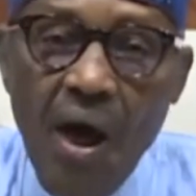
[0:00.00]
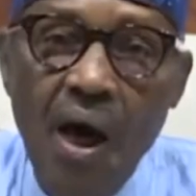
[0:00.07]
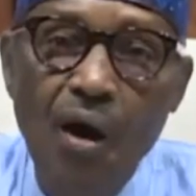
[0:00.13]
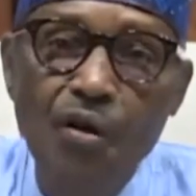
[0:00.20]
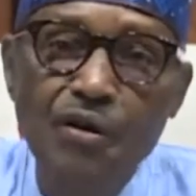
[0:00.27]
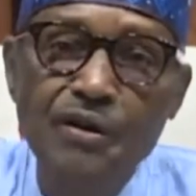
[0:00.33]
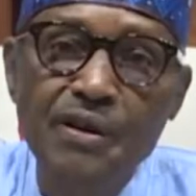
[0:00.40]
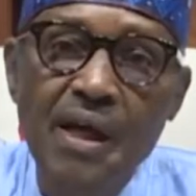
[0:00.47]
I
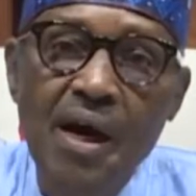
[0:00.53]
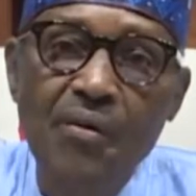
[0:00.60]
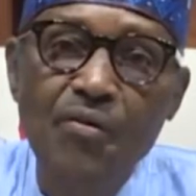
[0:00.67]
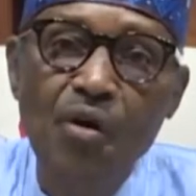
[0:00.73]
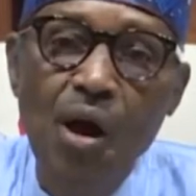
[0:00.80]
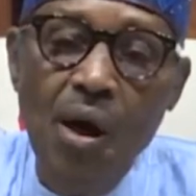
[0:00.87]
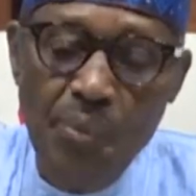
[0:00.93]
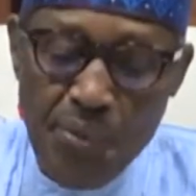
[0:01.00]
will
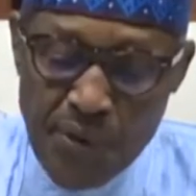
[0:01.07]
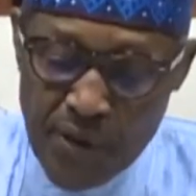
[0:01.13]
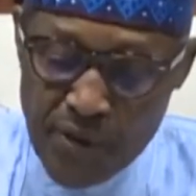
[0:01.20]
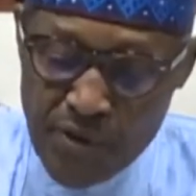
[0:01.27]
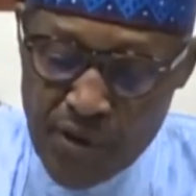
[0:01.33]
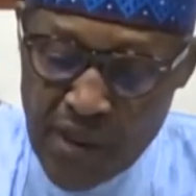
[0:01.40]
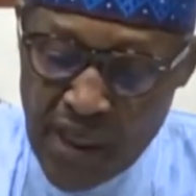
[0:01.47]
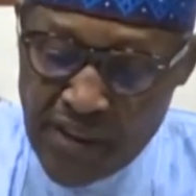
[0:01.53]
therefore appeal
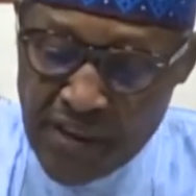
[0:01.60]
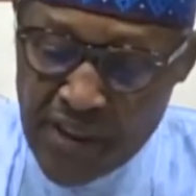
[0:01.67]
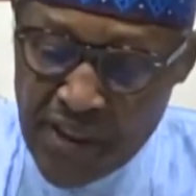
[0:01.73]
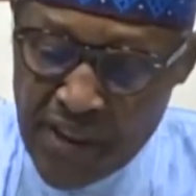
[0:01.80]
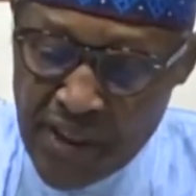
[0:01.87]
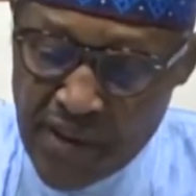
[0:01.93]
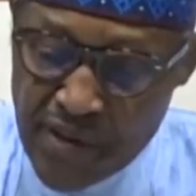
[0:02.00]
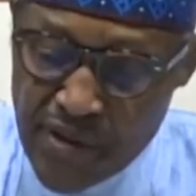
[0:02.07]
to
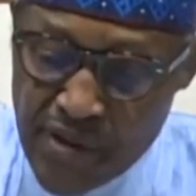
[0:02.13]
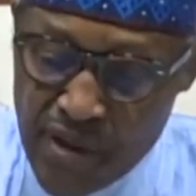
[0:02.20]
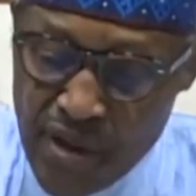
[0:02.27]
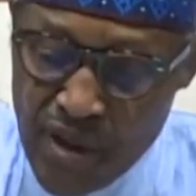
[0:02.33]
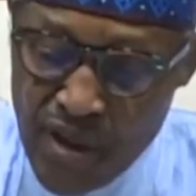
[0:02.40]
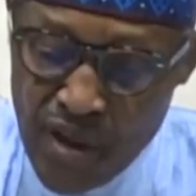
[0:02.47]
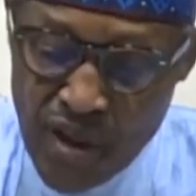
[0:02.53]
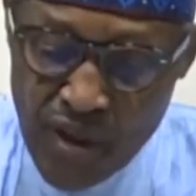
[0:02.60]
Nigerians
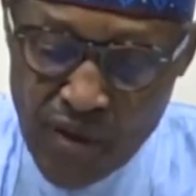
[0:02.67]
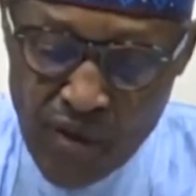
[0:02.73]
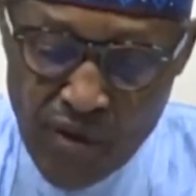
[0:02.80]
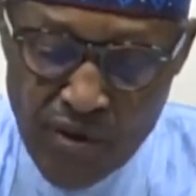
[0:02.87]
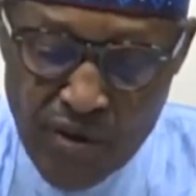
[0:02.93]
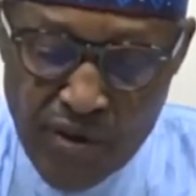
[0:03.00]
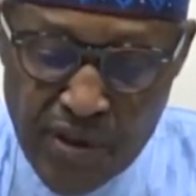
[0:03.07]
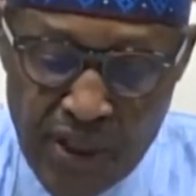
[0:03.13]

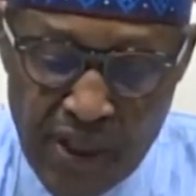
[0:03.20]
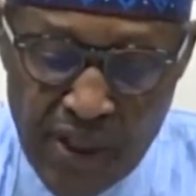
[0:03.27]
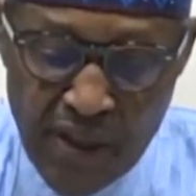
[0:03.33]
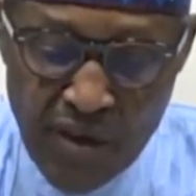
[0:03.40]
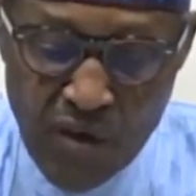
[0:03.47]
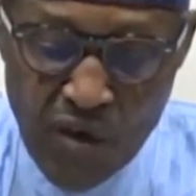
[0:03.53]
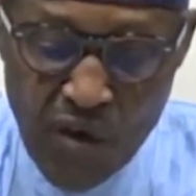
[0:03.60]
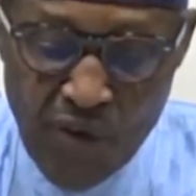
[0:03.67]
not to take
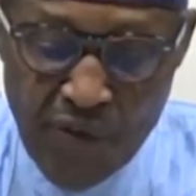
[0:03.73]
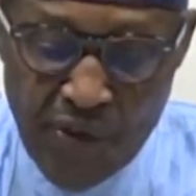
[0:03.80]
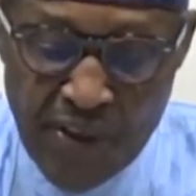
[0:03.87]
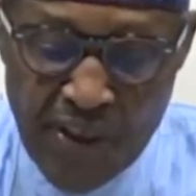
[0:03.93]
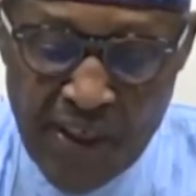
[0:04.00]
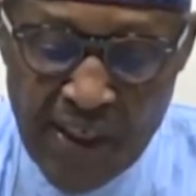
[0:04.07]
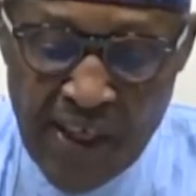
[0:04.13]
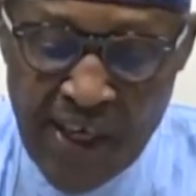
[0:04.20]

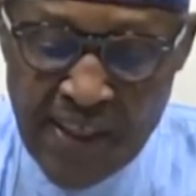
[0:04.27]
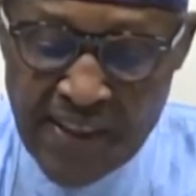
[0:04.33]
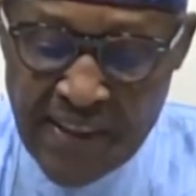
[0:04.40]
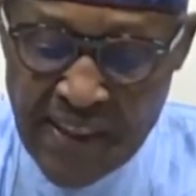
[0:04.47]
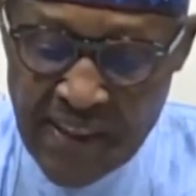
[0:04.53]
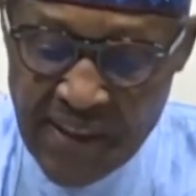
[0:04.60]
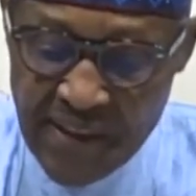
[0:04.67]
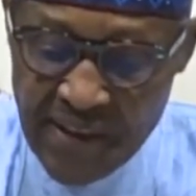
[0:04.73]
COVID
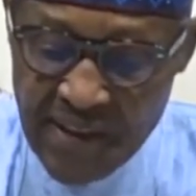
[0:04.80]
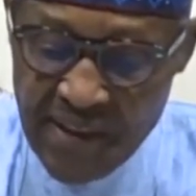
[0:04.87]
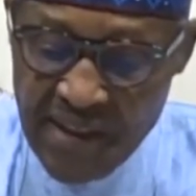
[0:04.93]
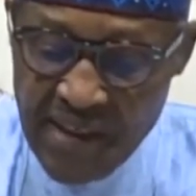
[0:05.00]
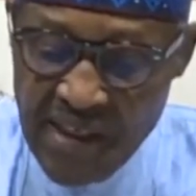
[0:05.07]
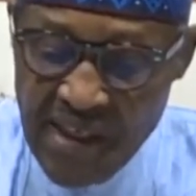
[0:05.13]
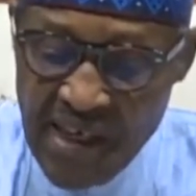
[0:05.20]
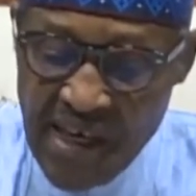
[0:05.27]
lightly
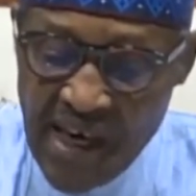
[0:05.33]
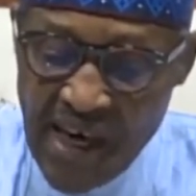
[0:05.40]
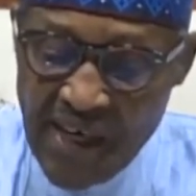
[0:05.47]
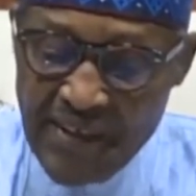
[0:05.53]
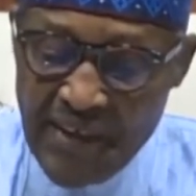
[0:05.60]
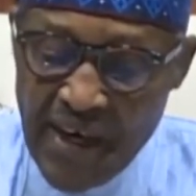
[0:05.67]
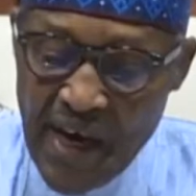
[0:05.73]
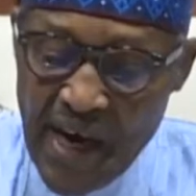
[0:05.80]

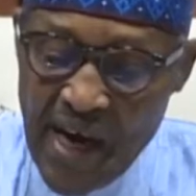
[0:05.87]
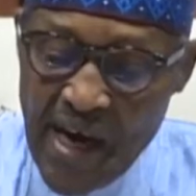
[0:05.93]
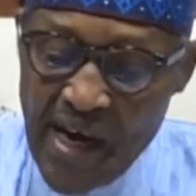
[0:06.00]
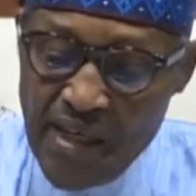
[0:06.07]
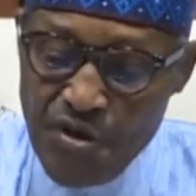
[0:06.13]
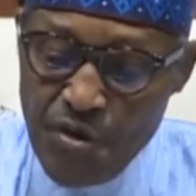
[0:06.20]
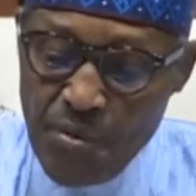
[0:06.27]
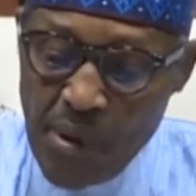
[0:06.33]

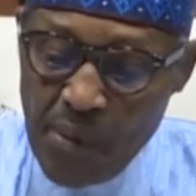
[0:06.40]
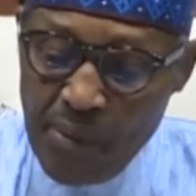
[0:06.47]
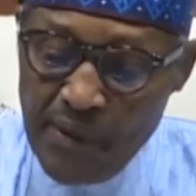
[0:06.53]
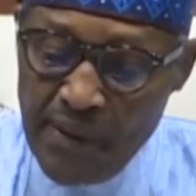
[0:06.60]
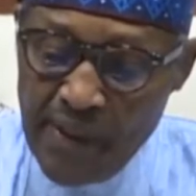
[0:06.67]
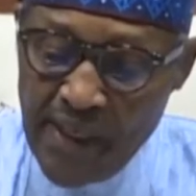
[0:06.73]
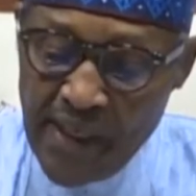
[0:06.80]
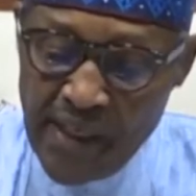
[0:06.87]
adhere to
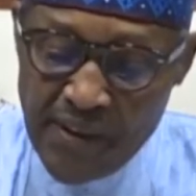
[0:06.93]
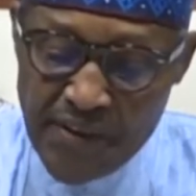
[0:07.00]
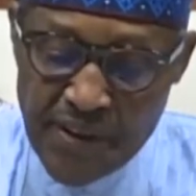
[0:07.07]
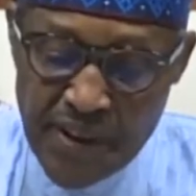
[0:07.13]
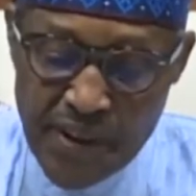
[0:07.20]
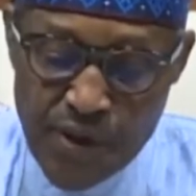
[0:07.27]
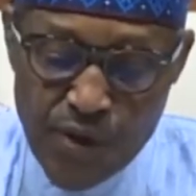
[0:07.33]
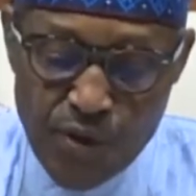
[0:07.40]
public health
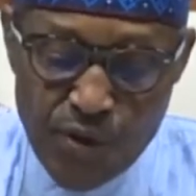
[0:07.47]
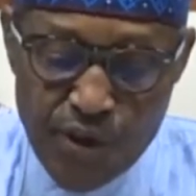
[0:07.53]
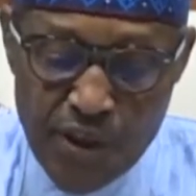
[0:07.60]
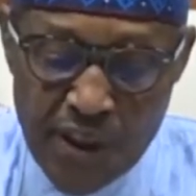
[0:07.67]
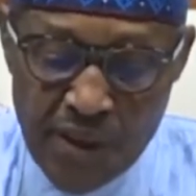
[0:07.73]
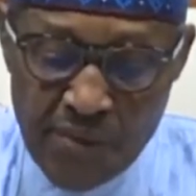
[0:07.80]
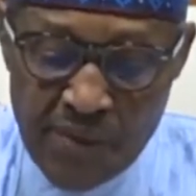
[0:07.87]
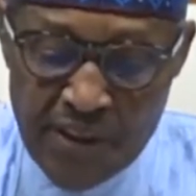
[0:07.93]
and
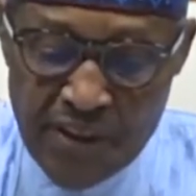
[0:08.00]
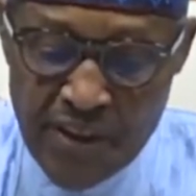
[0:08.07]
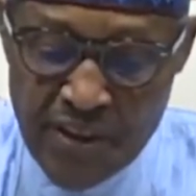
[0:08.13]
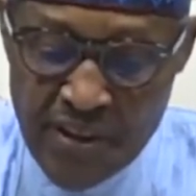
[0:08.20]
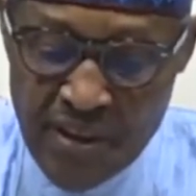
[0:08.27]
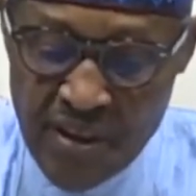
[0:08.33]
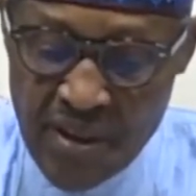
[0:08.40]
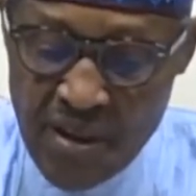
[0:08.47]
social
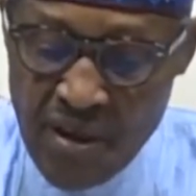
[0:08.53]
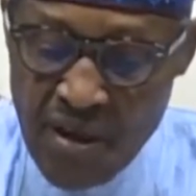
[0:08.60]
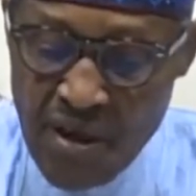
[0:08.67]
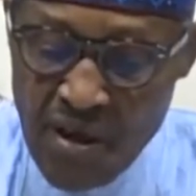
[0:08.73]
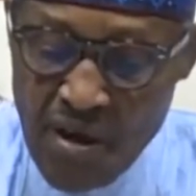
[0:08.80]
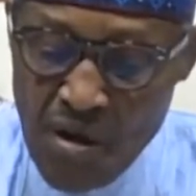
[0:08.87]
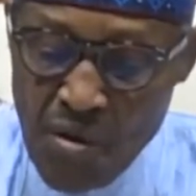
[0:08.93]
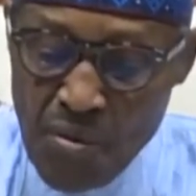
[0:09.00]
measures.
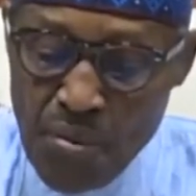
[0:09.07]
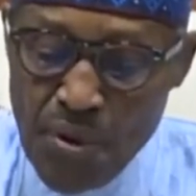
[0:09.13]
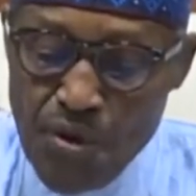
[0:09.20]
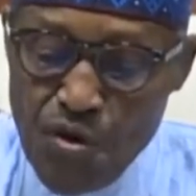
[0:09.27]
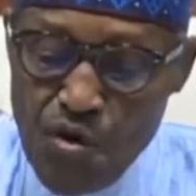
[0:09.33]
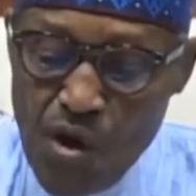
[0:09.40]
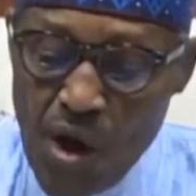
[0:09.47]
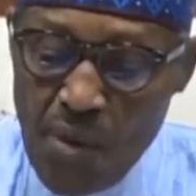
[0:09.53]

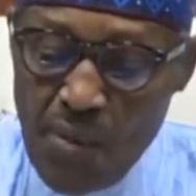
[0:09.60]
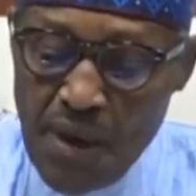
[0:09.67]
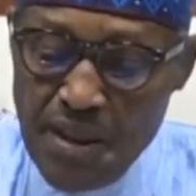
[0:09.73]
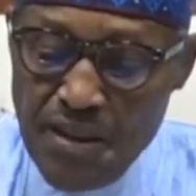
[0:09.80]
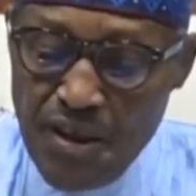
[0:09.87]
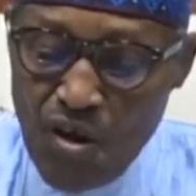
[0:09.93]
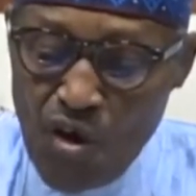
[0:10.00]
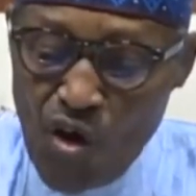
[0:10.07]
Put your
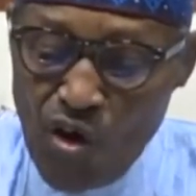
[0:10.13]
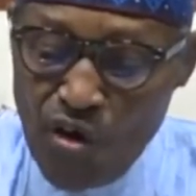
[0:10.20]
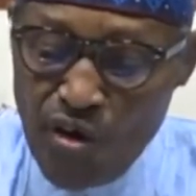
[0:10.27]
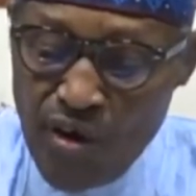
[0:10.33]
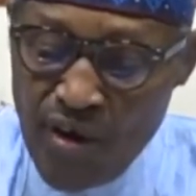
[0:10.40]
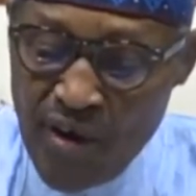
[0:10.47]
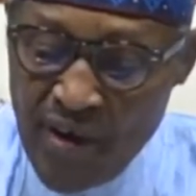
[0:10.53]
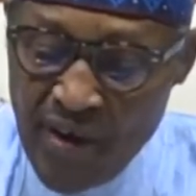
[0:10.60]
mask on
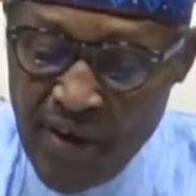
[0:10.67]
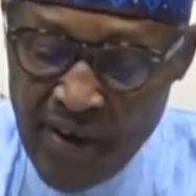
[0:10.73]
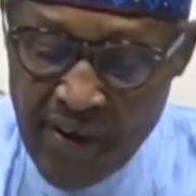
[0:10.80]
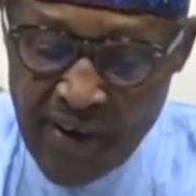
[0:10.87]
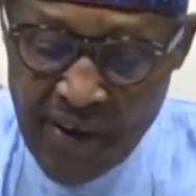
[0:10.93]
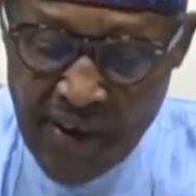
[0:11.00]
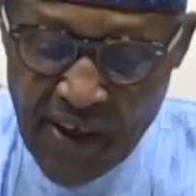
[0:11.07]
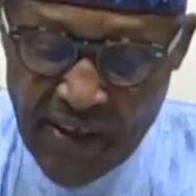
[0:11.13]

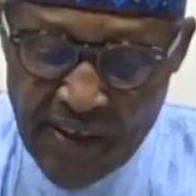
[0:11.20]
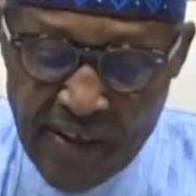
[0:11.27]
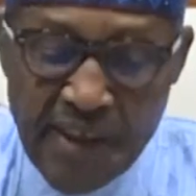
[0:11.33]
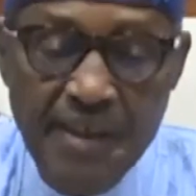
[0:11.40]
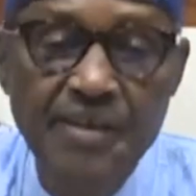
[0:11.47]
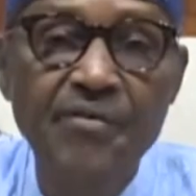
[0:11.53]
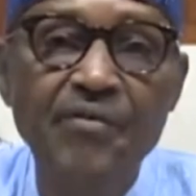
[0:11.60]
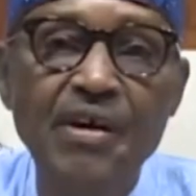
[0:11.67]
and
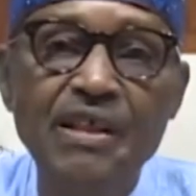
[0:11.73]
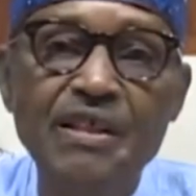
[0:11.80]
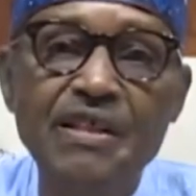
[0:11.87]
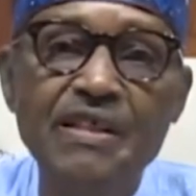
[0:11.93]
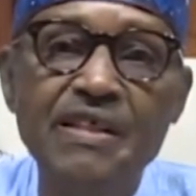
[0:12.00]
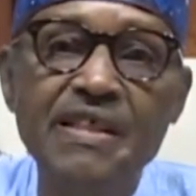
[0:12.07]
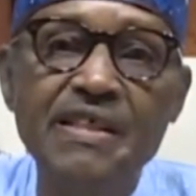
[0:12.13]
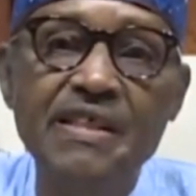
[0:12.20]
get
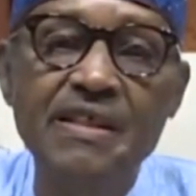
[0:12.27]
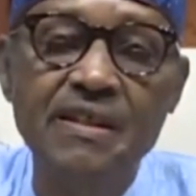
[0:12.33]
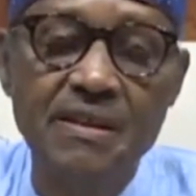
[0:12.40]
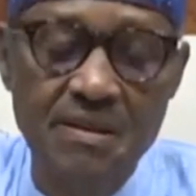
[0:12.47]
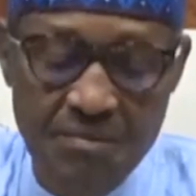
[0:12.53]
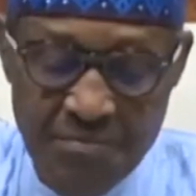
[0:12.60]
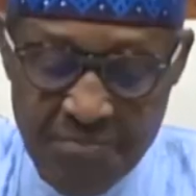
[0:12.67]
vaccinated.